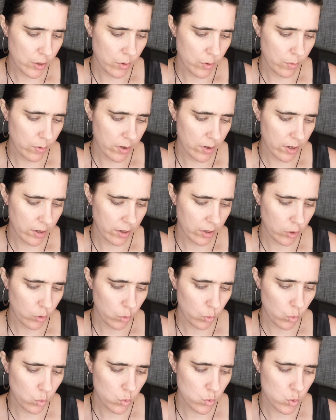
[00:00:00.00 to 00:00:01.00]
You are
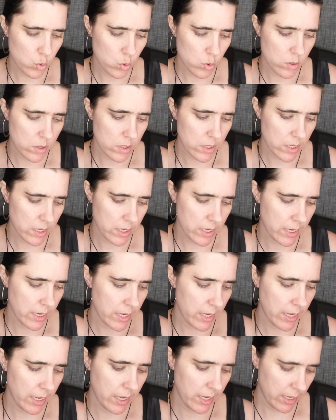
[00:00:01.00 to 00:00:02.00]
cool
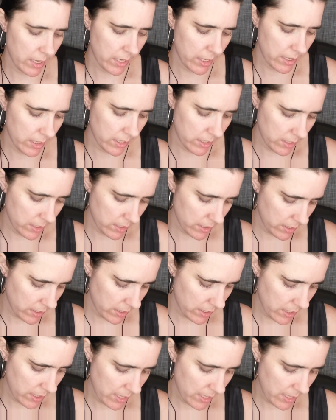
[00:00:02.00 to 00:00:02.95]
and